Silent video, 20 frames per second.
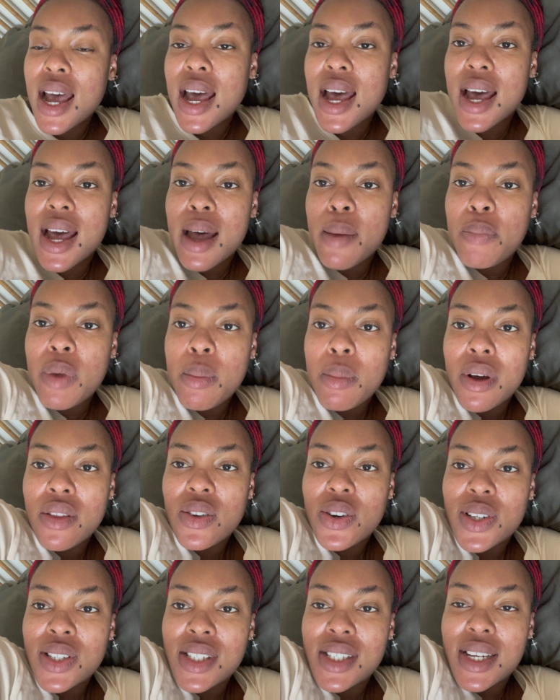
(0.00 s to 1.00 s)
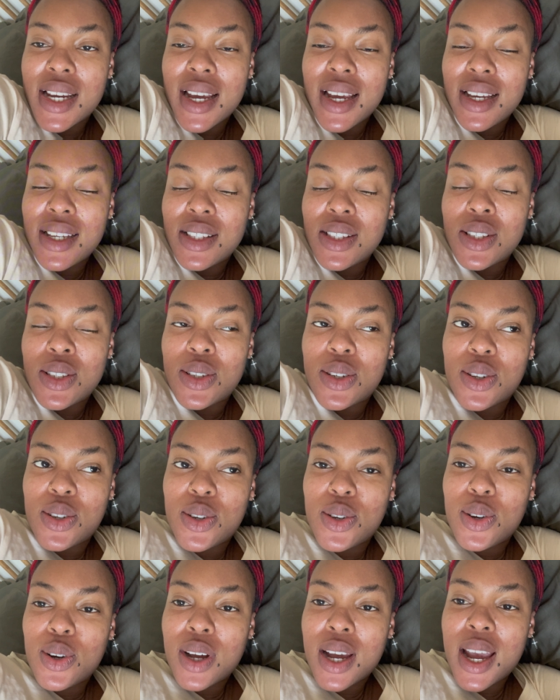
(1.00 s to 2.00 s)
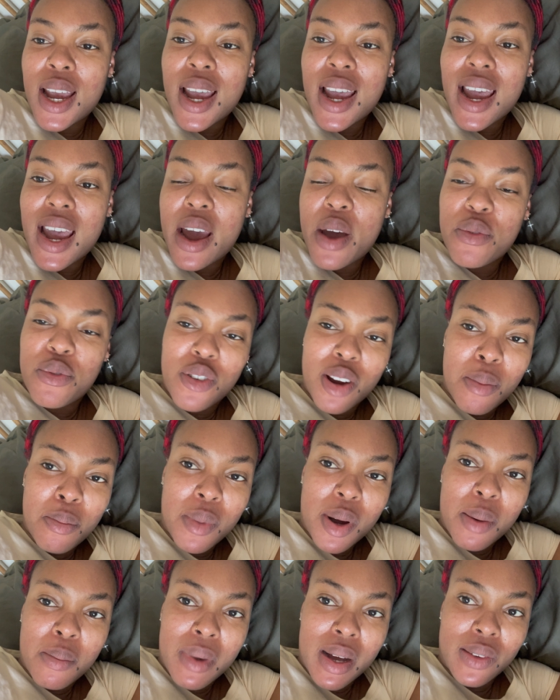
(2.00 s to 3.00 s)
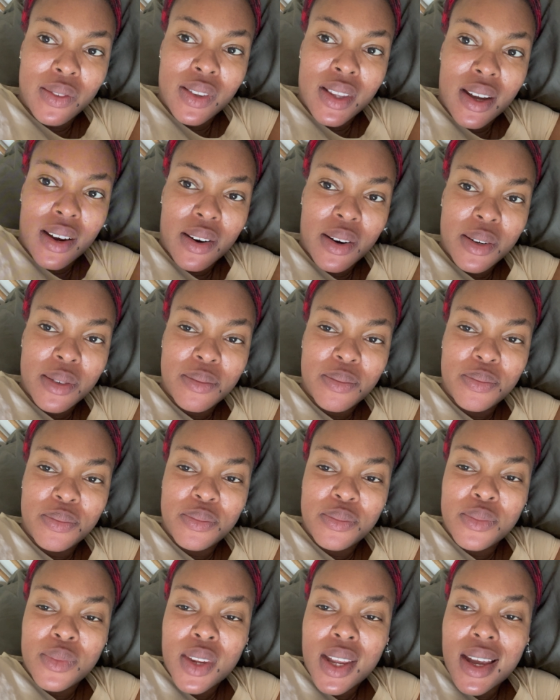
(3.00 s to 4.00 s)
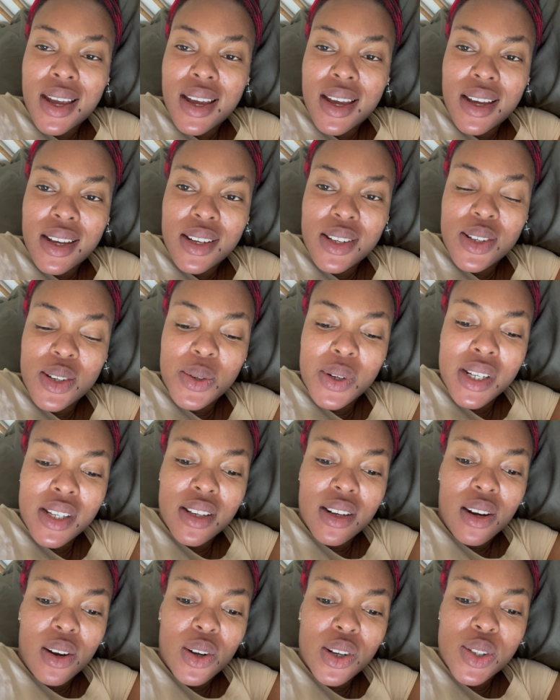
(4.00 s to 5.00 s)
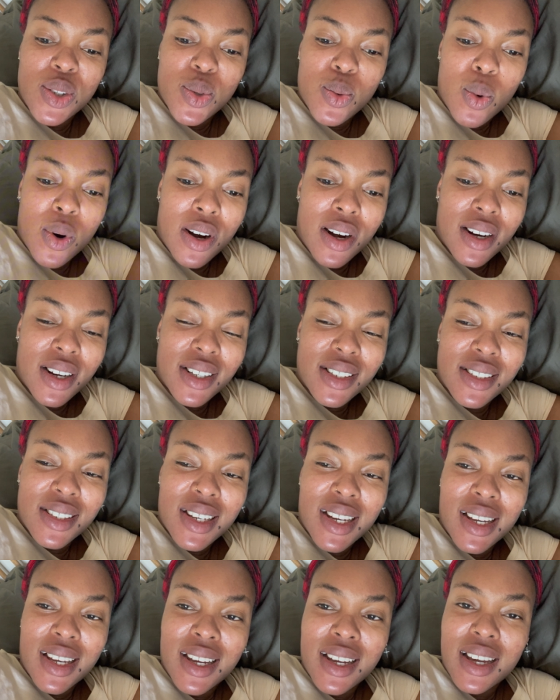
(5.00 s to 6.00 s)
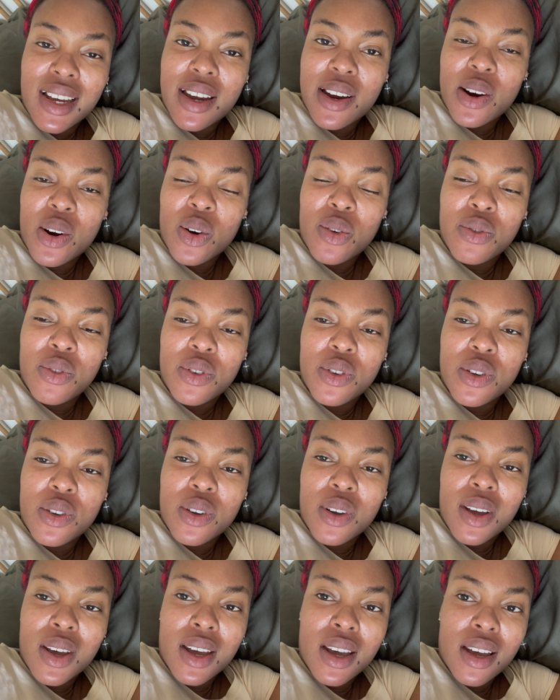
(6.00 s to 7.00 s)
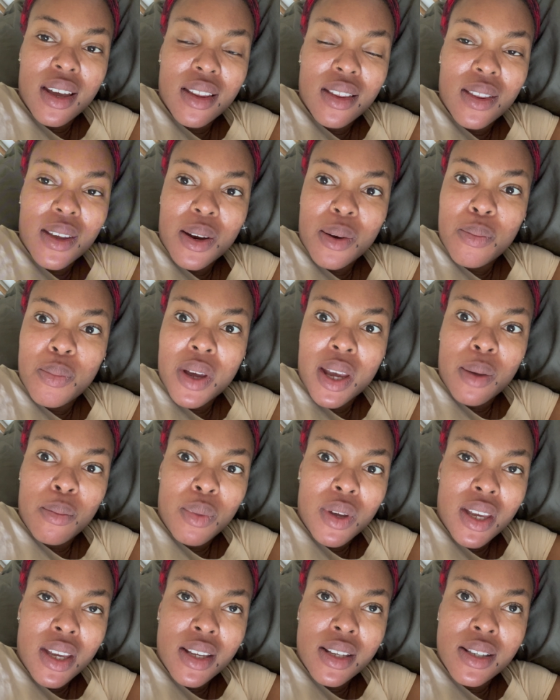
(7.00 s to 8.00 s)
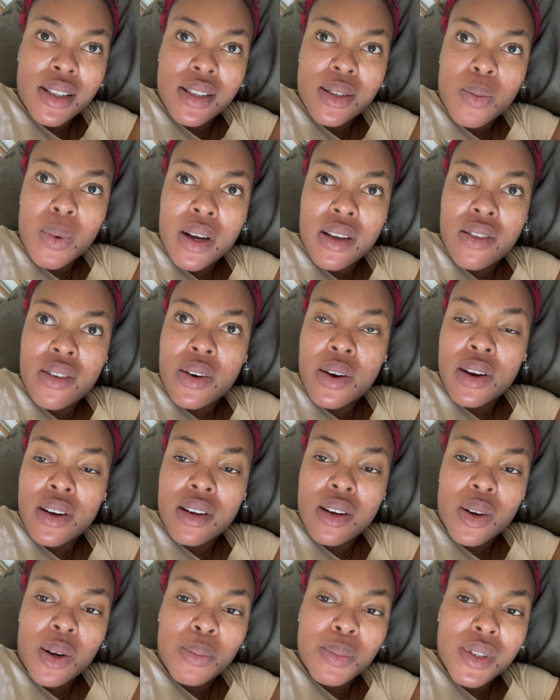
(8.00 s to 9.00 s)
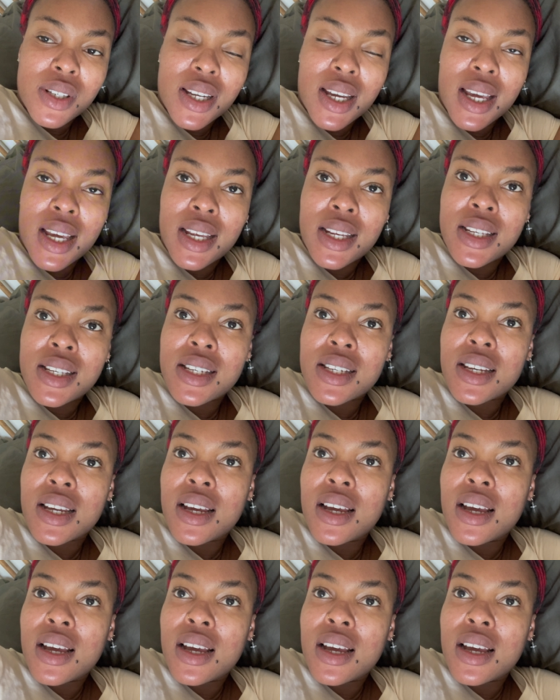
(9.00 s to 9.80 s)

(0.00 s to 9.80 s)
A happy Mother's Day to every mom out there doing the Lord's work, taking care of their babies, whether adopted,